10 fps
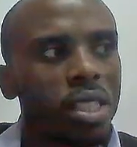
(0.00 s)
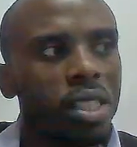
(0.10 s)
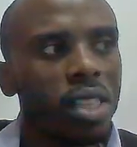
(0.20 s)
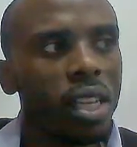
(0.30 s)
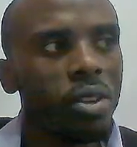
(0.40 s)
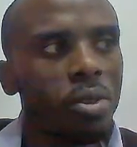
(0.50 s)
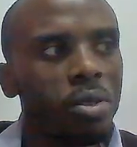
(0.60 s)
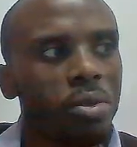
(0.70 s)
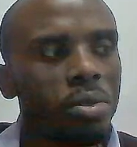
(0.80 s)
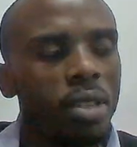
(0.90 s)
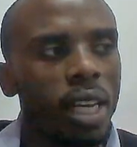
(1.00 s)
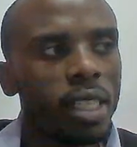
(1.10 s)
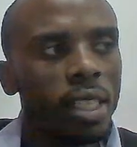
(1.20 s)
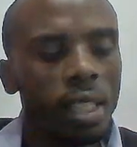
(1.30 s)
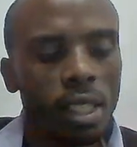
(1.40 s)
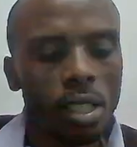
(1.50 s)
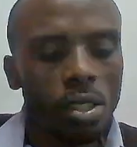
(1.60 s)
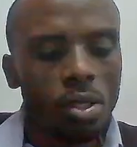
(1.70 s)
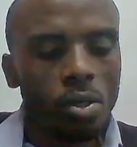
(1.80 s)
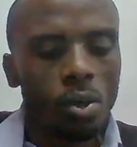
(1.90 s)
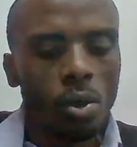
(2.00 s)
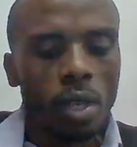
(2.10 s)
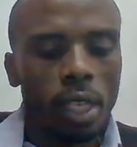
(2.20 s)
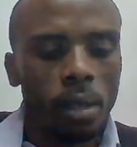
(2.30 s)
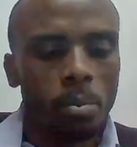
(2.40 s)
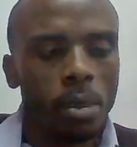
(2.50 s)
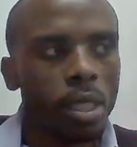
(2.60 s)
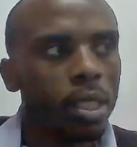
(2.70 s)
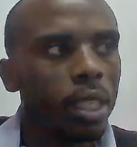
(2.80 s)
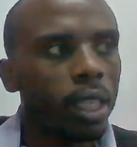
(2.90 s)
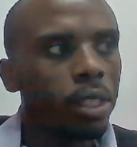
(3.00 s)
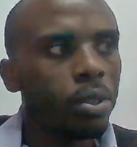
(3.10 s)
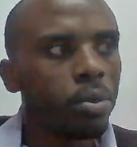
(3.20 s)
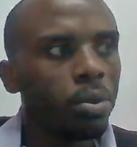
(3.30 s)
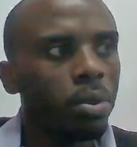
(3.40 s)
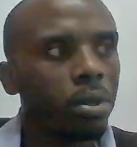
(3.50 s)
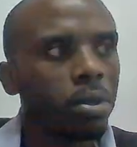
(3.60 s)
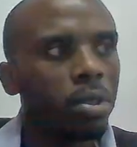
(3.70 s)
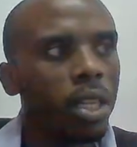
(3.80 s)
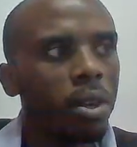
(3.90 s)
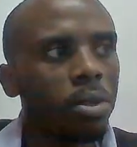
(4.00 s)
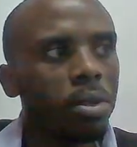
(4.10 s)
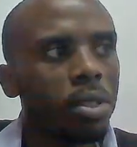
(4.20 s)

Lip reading: I don't want to do that, so let me try to go to downloads.